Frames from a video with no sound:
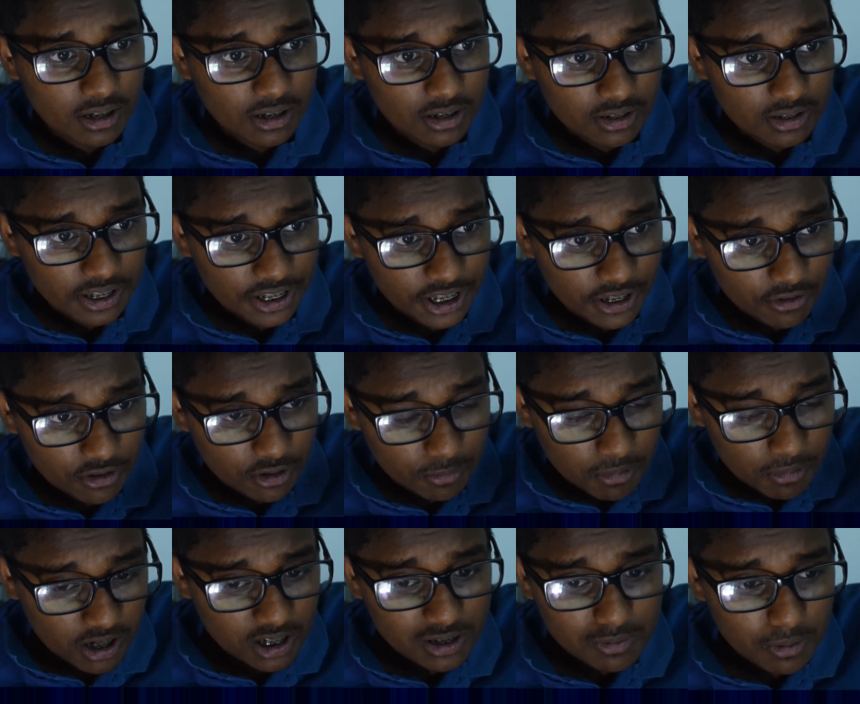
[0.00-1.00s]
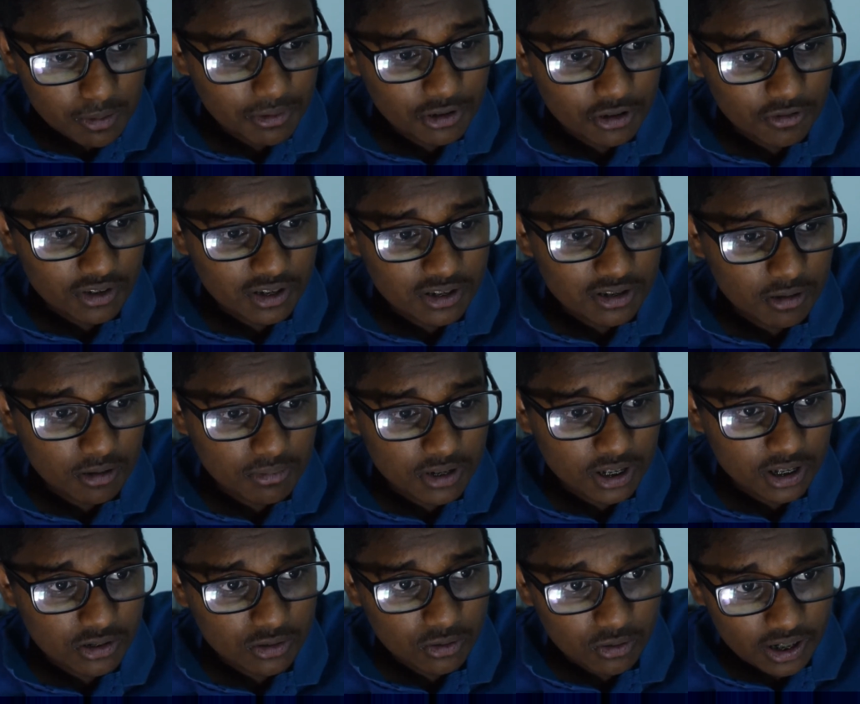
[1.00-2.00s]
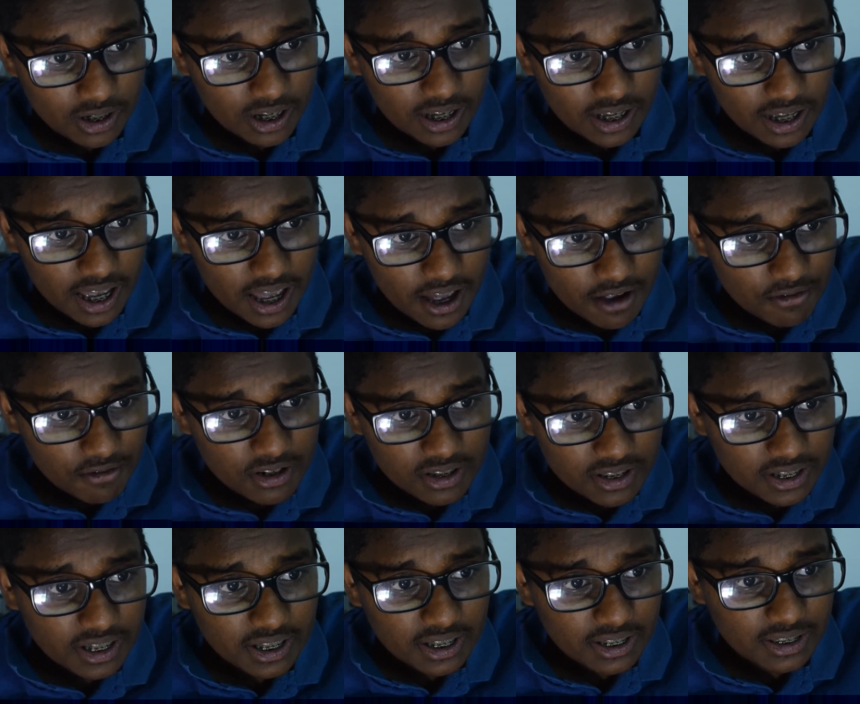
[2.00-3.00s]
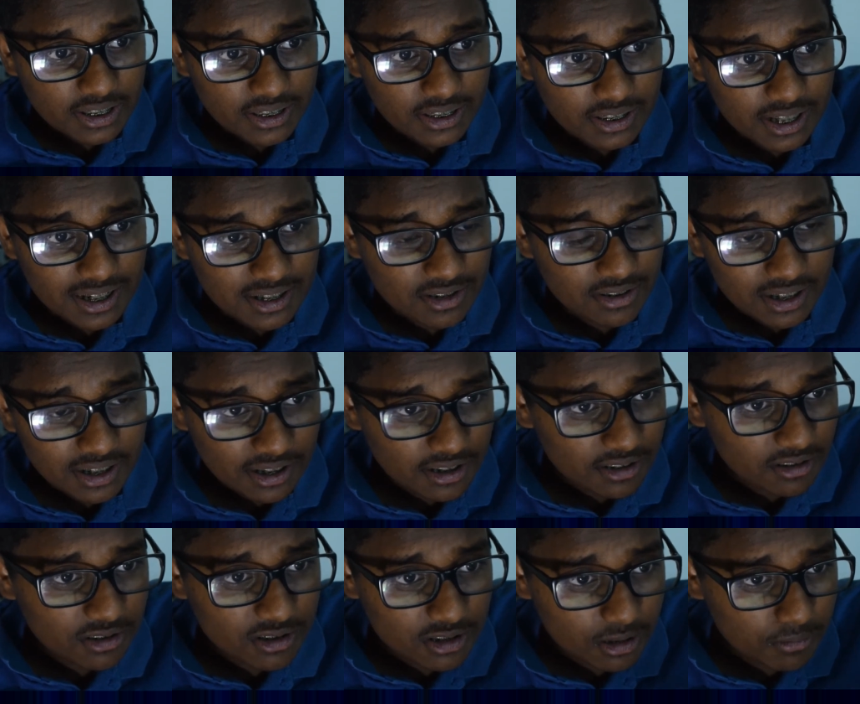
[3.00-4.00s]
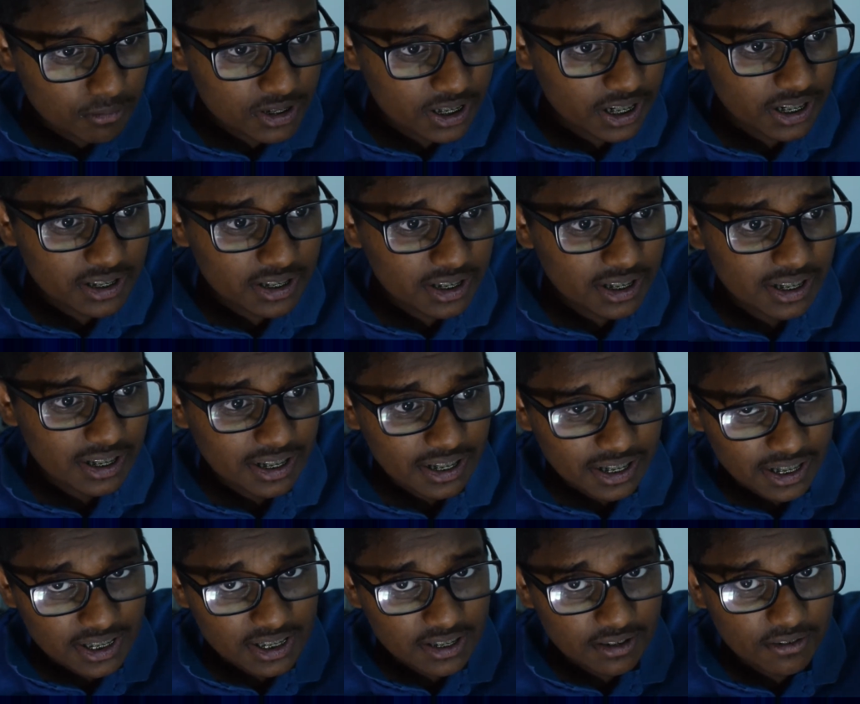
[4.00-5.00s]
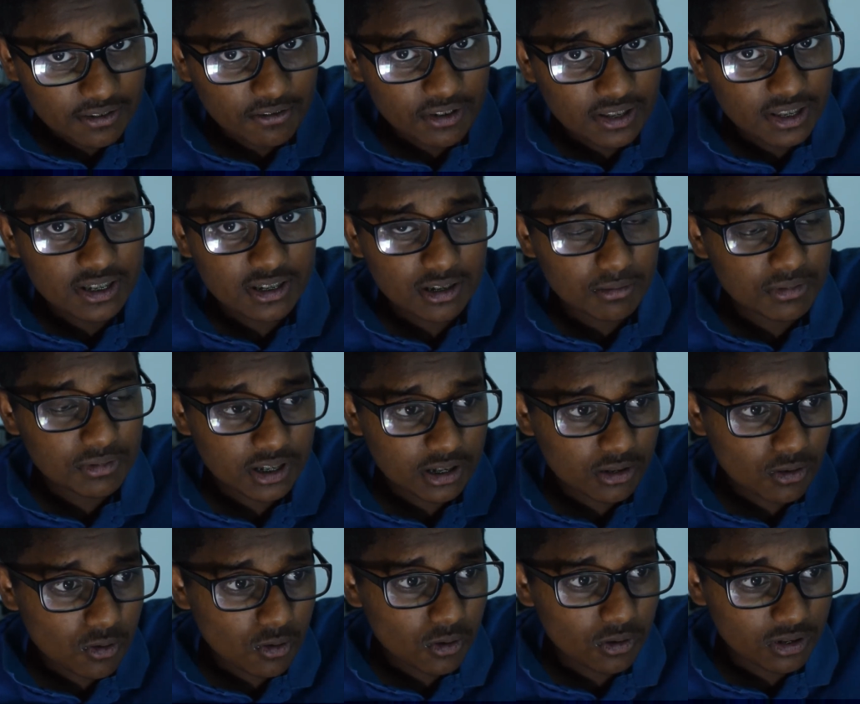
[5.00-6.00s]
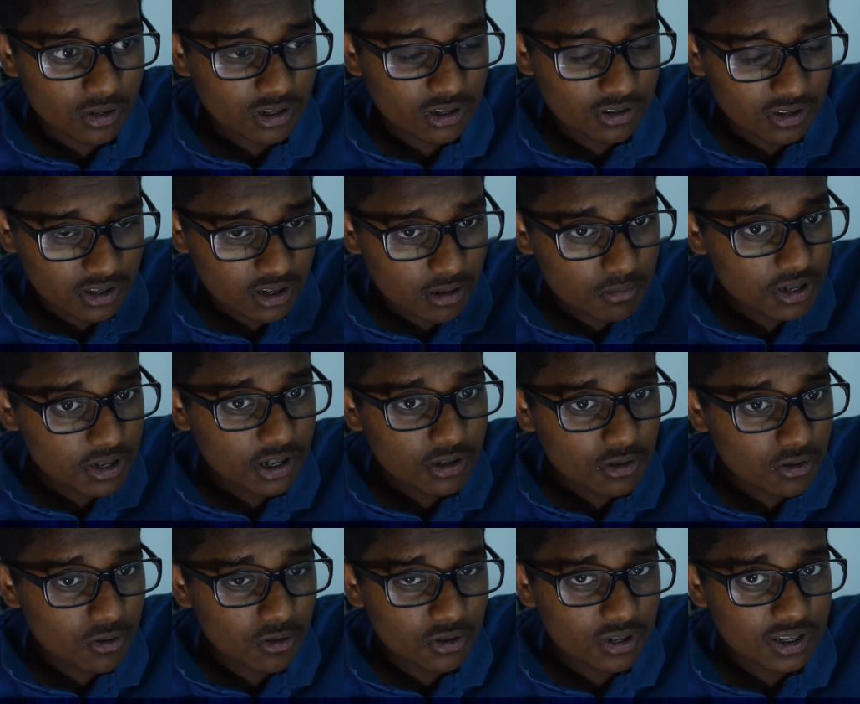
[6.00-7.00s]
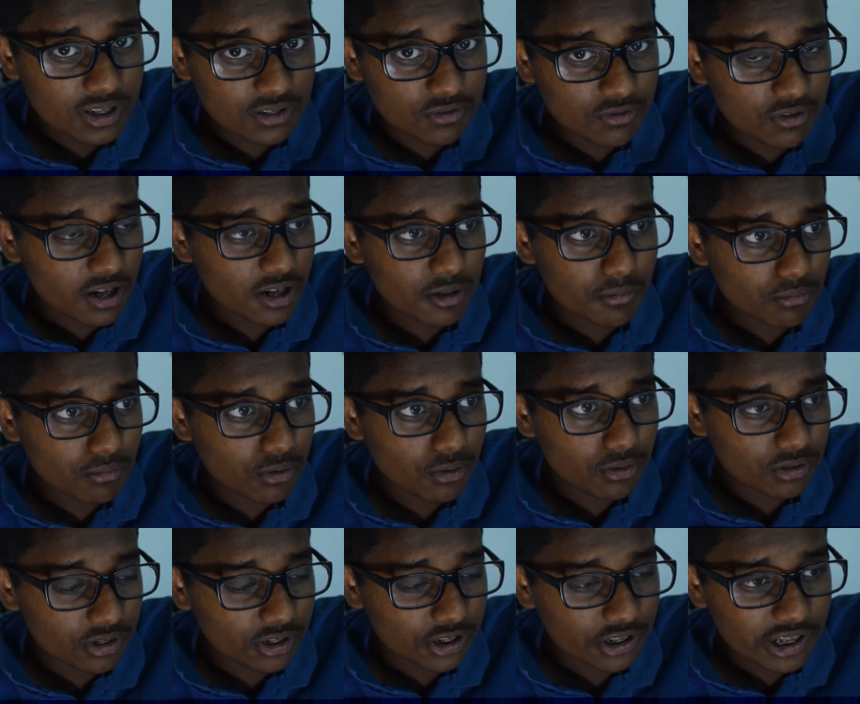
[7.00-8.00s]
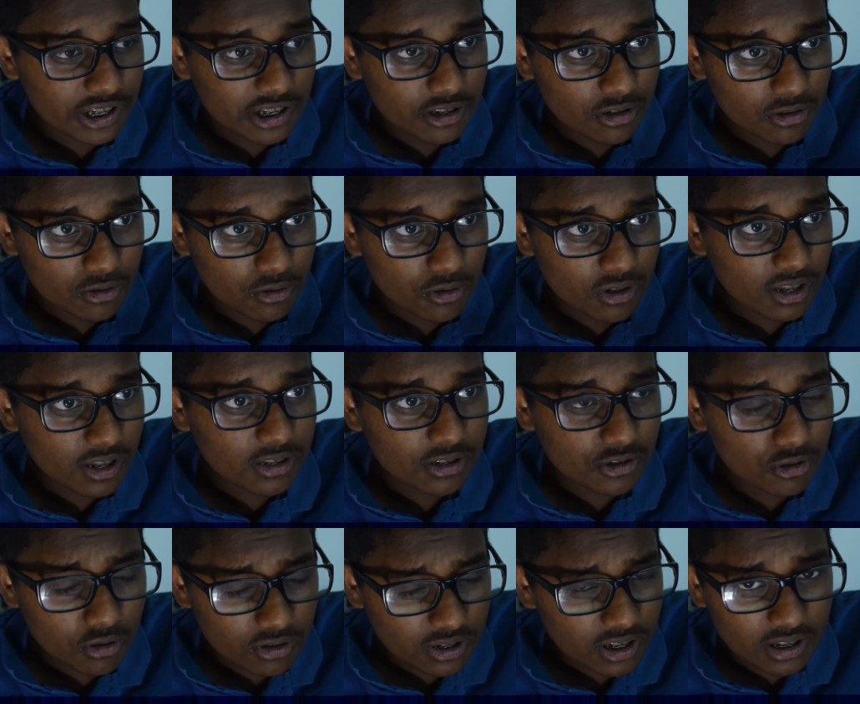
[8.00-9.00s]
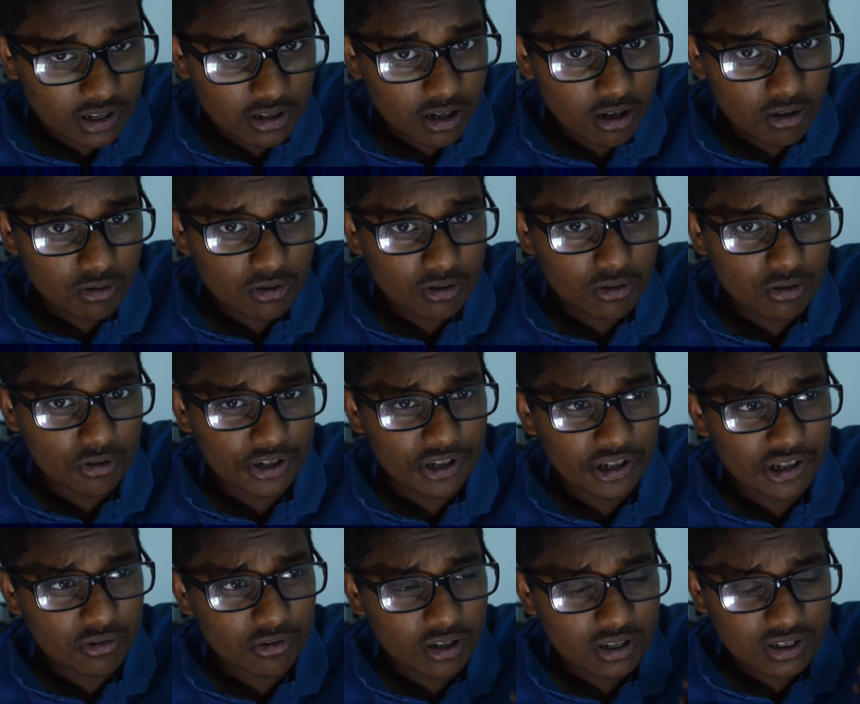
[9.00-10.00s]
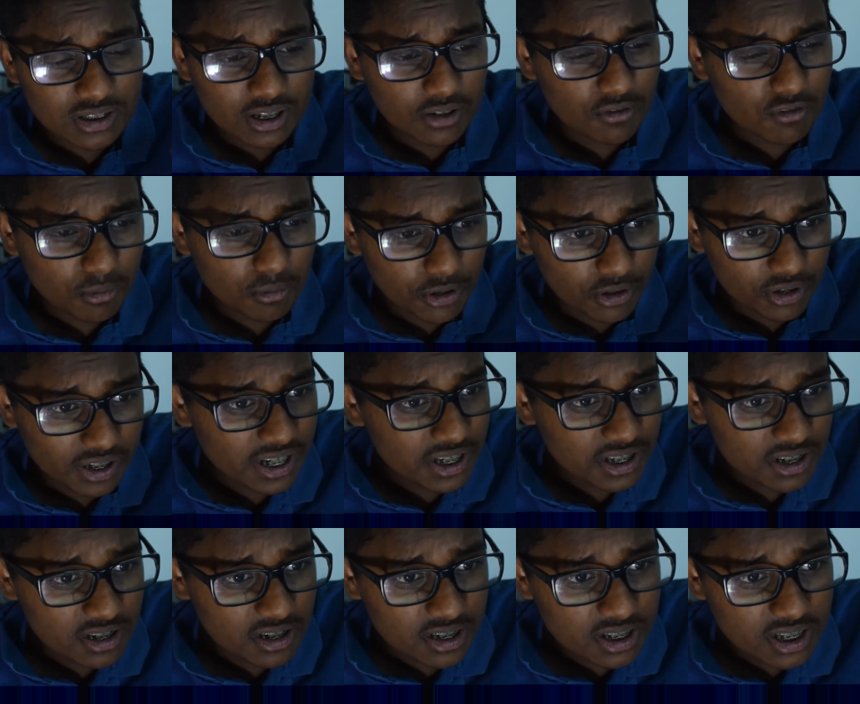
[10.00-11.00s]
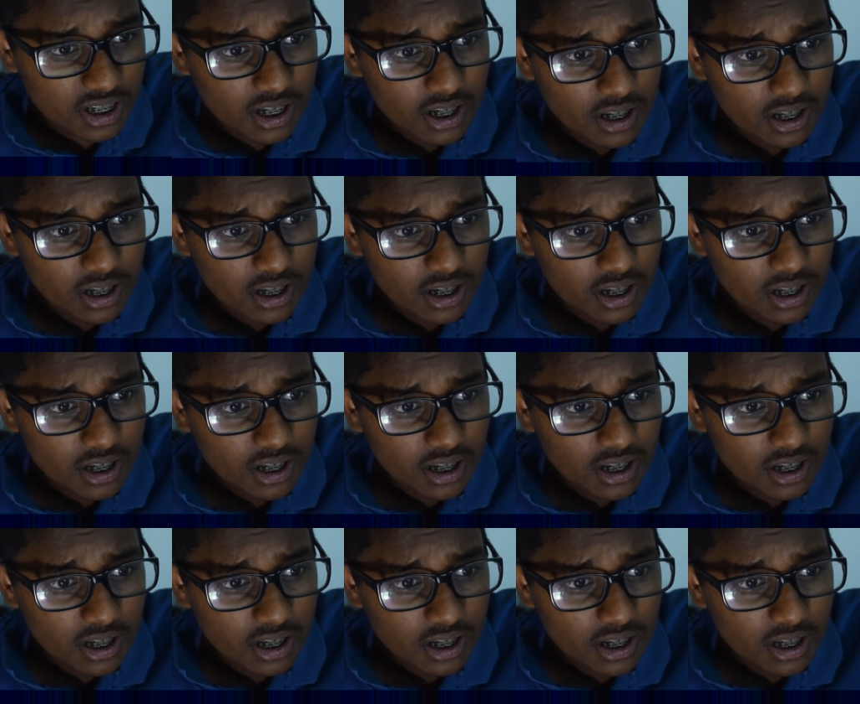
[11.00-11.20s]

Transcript: They give you the past papers of that subject. So everything that is related to the subject is with the subject code. So the subject code is very important. You need to note that down, or you need to ask that from your teachers,